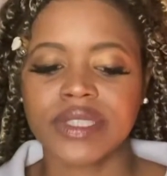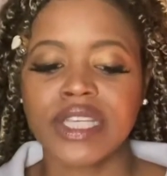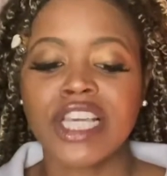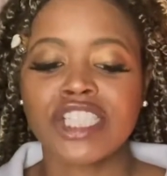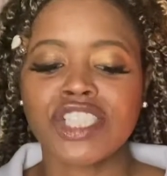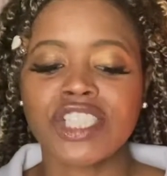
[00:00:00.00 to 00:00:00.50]

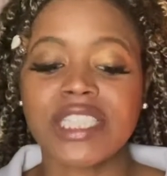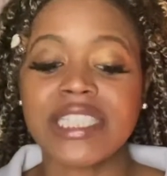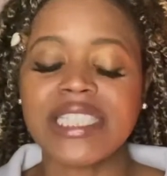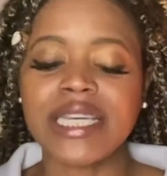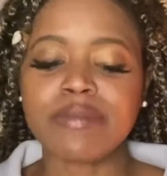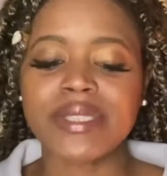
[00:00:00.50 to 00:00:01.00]
She
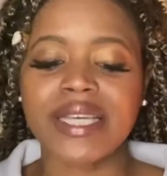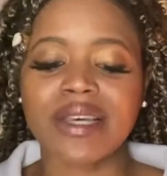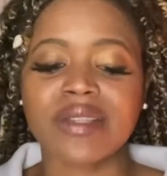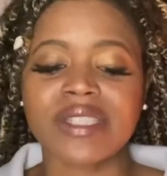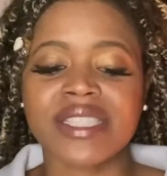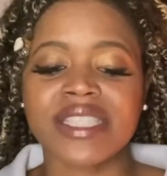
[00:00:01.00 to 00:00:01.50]
leaped
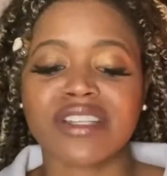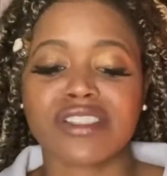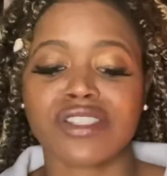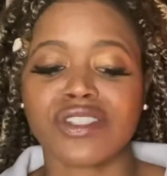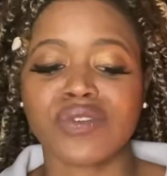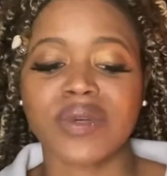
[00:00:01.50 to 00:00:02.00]
down the
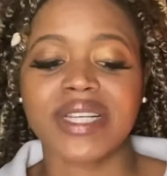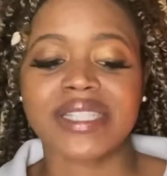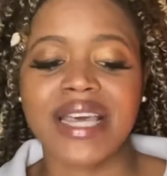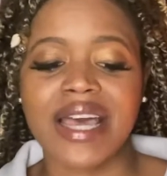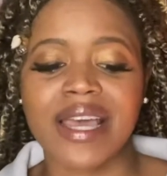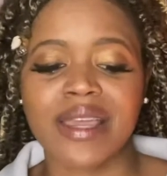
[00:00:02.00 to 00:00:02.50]
stairs 2 at a
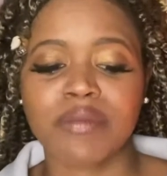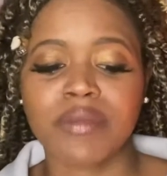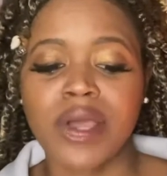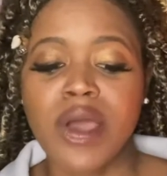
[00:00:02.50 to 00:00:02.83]
time.